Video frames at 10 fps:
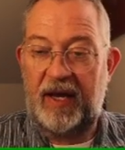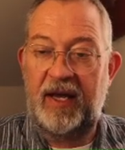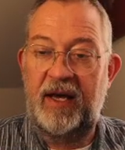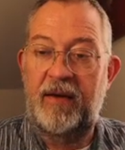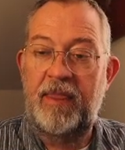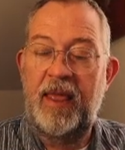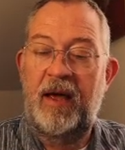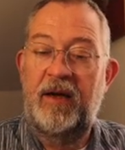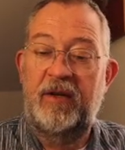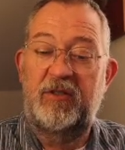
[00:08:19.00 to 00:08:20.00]
here.
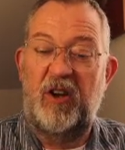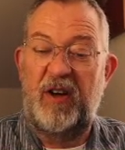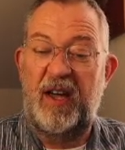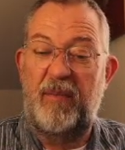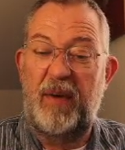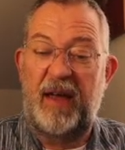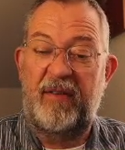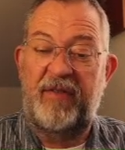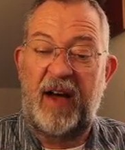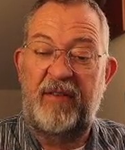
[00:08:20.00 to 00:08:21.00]
So here band
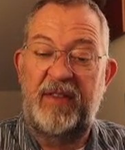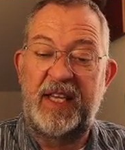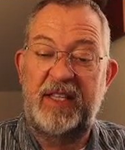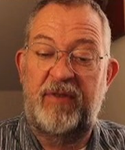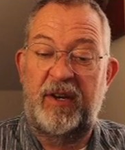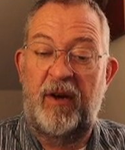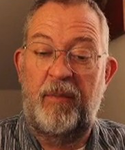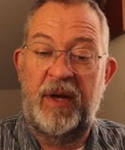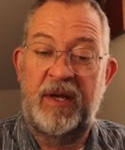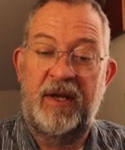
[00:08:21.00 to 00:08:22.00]
5, these were
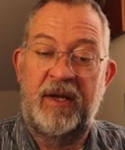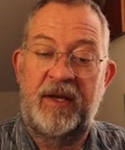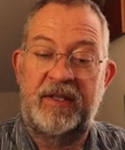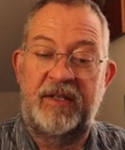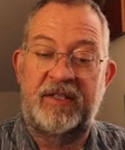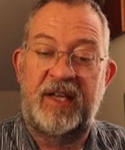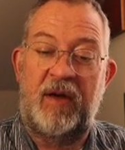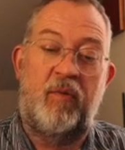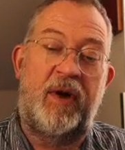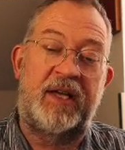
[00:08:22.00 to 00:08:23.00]
numbered in the same
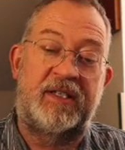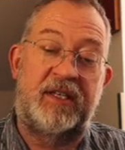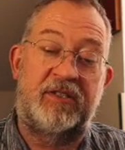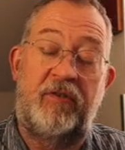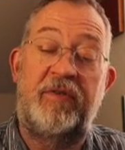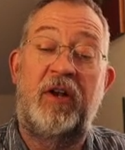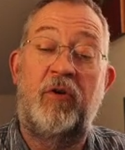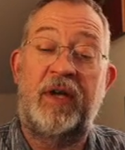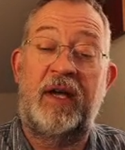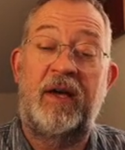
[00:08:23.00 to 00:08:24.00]
way as here. So we're
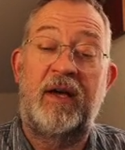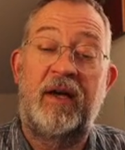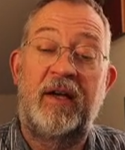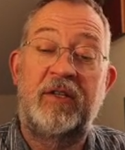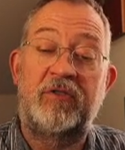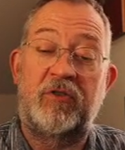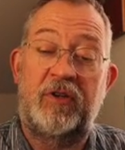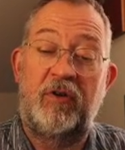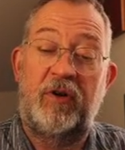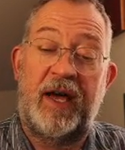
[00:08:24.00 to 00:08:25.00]
looking to
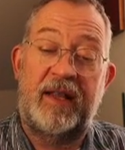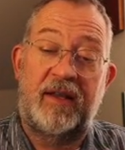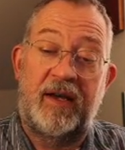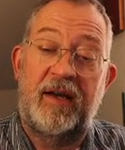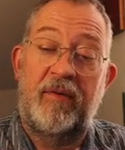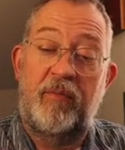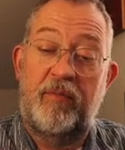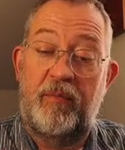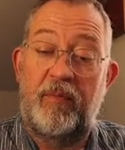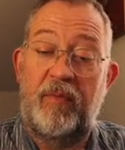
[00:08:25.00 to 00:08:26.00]
look at
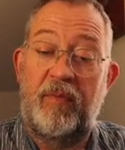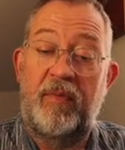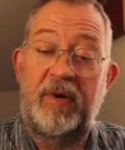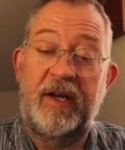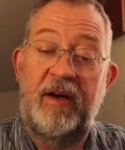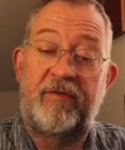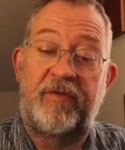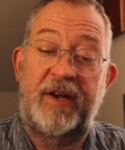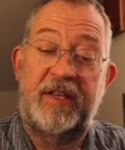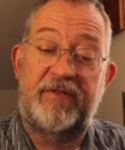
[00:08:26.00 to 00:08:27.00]
near
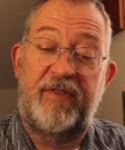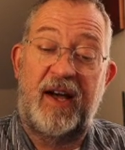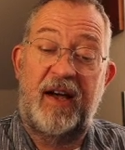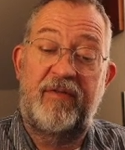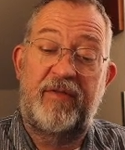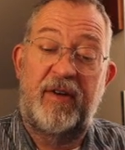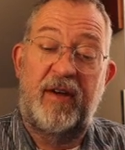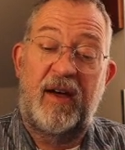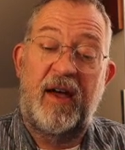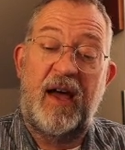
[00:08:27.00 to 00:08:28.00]
infrared is 5
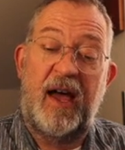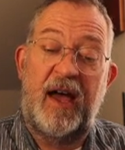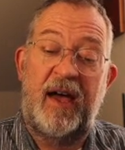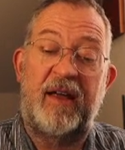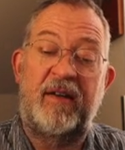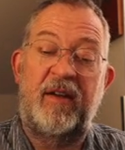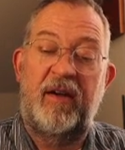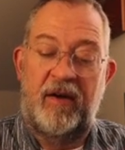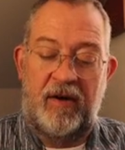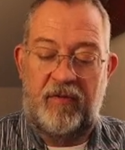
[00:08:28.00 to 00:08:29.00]
and
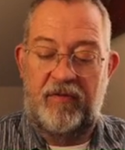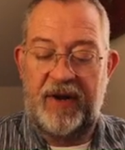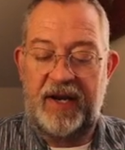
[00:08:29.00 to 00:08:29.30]
red